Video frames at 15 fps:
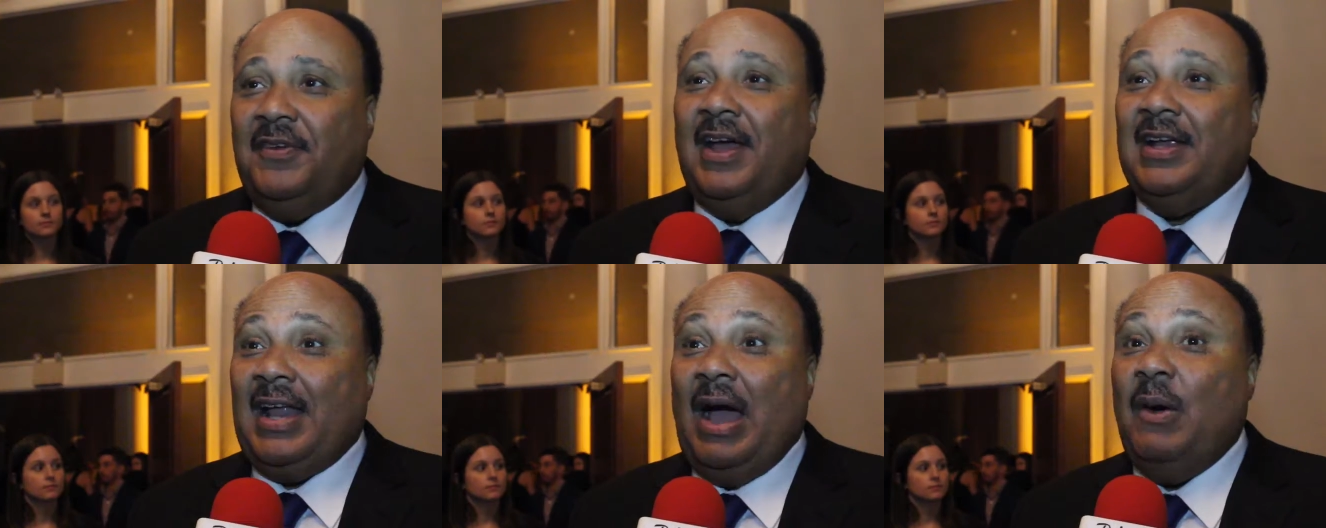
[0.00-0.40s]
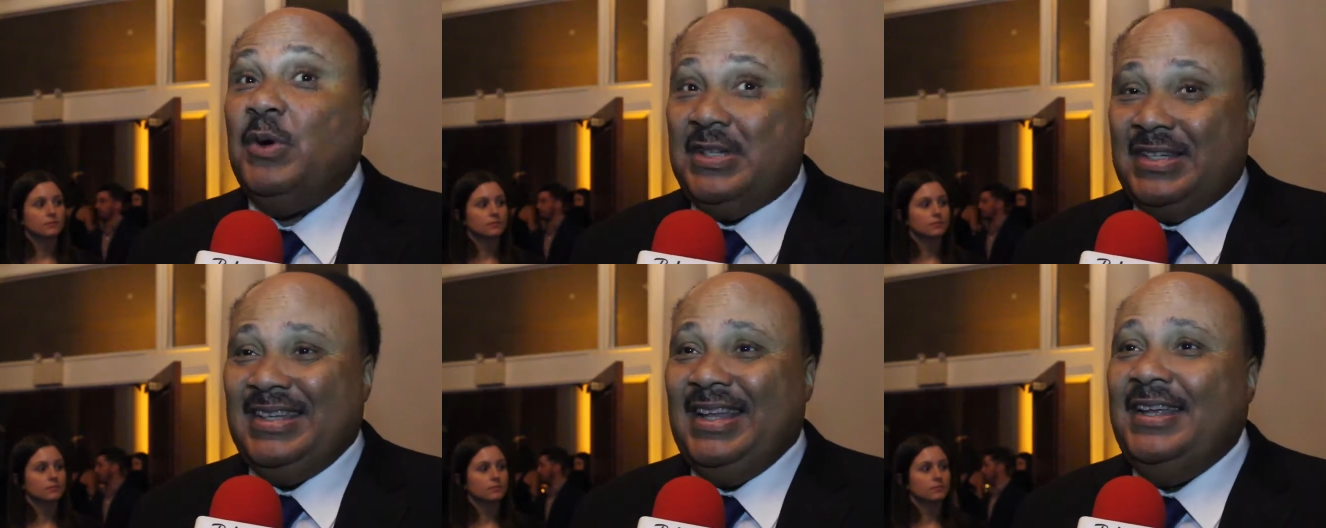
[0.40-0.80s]
Speaker 1: In fact,
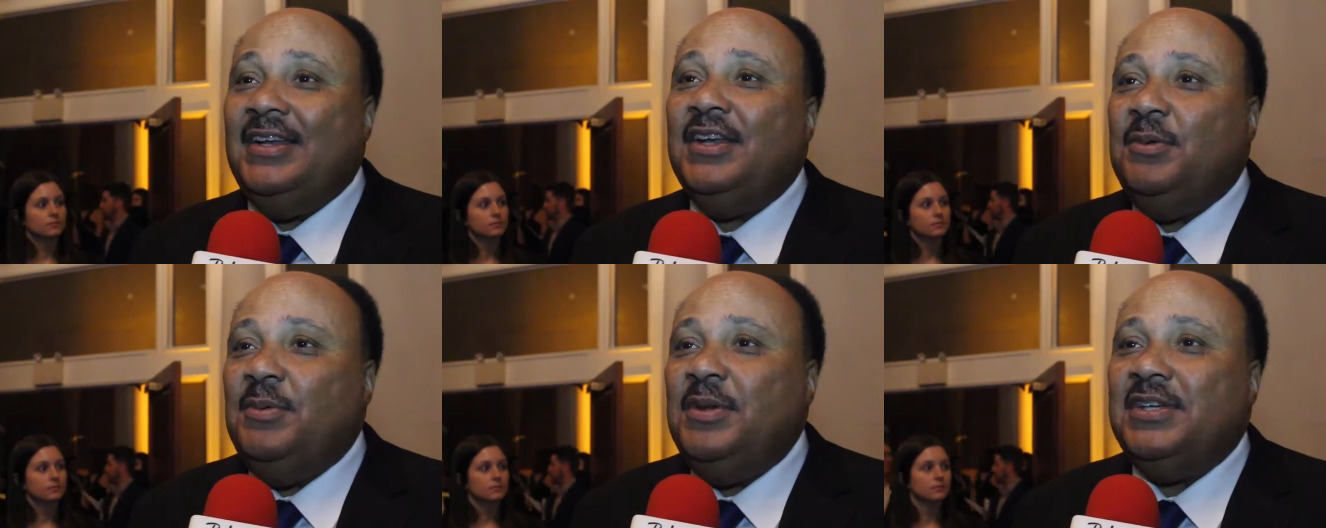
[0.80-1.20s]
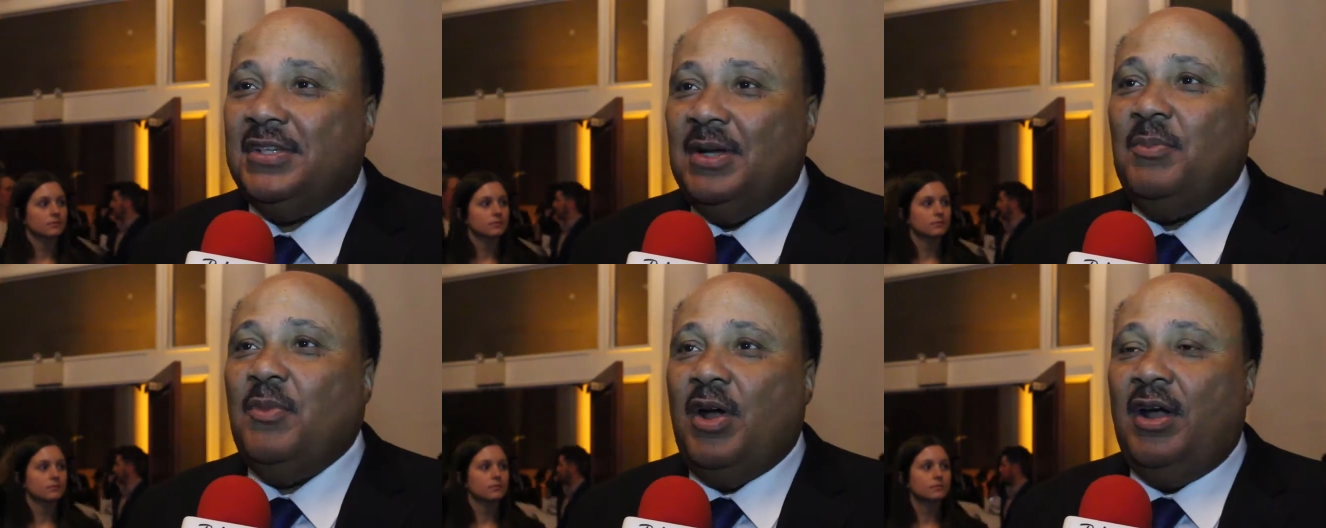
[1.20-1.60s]
I was slated to be
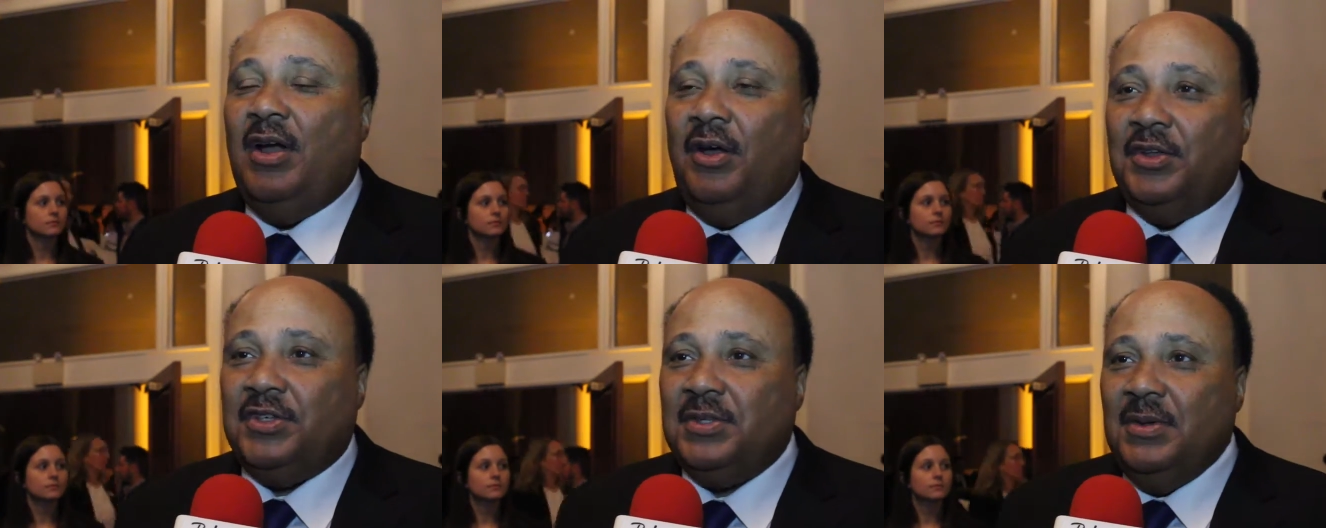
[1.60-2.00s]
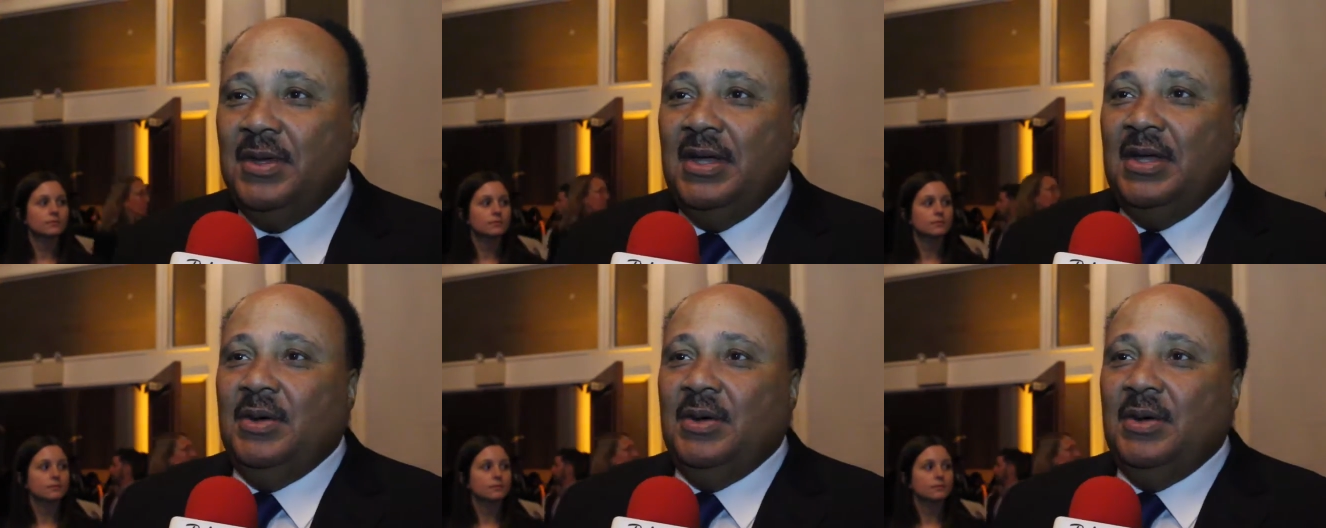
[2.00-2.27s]
somewhere else.